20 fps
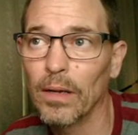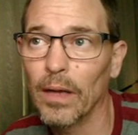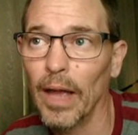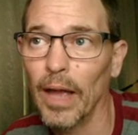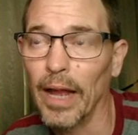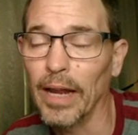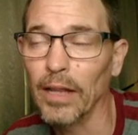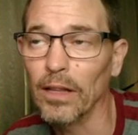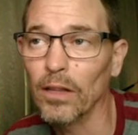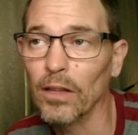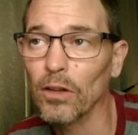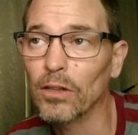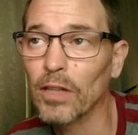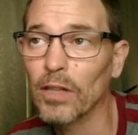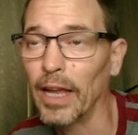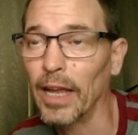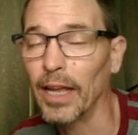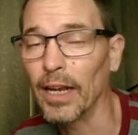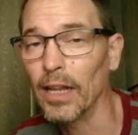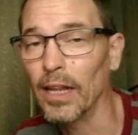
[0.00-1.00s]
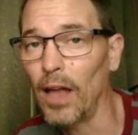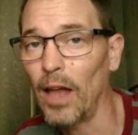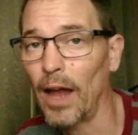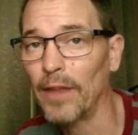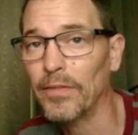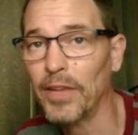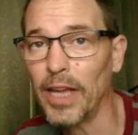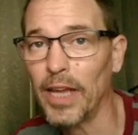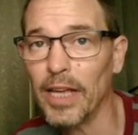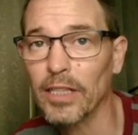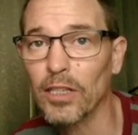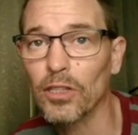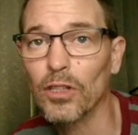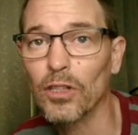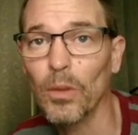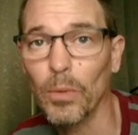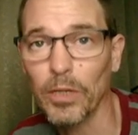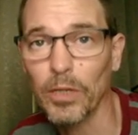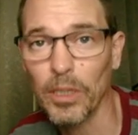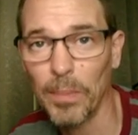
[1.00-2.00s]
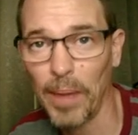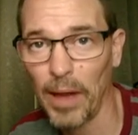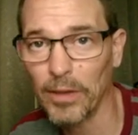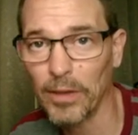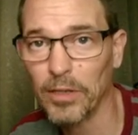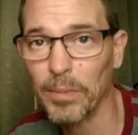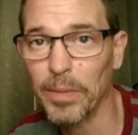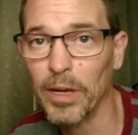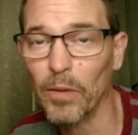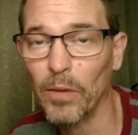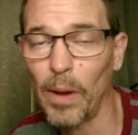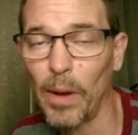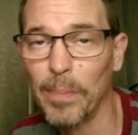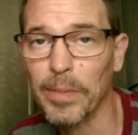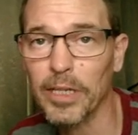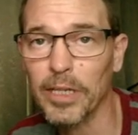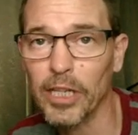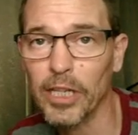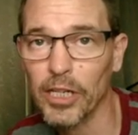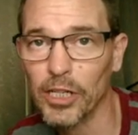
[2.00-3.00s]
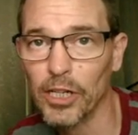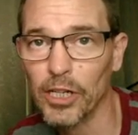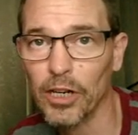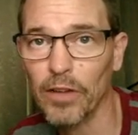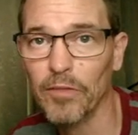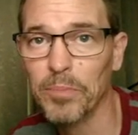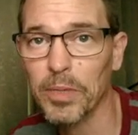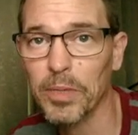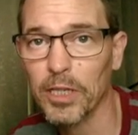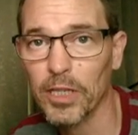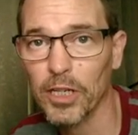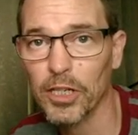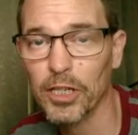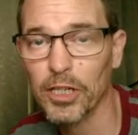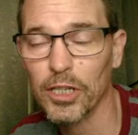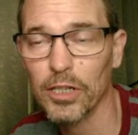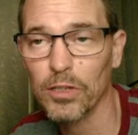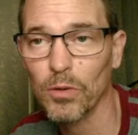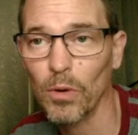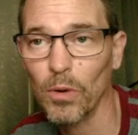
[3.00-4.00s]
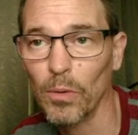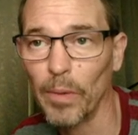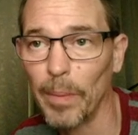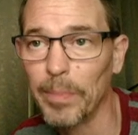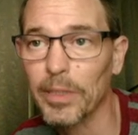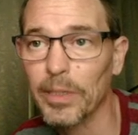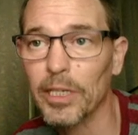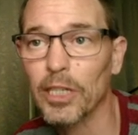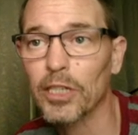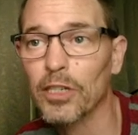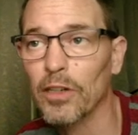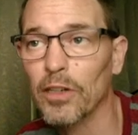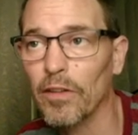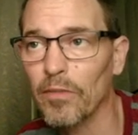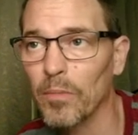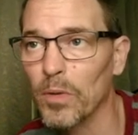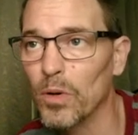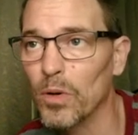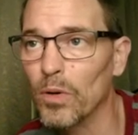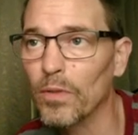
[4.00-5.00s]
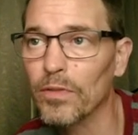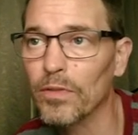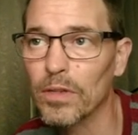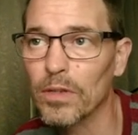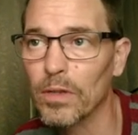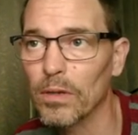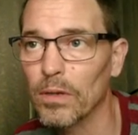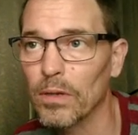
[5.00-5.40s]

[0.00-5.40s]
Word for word: and it looked like in a lot of cases there was about to be a repetition of positions or a repetition of moves,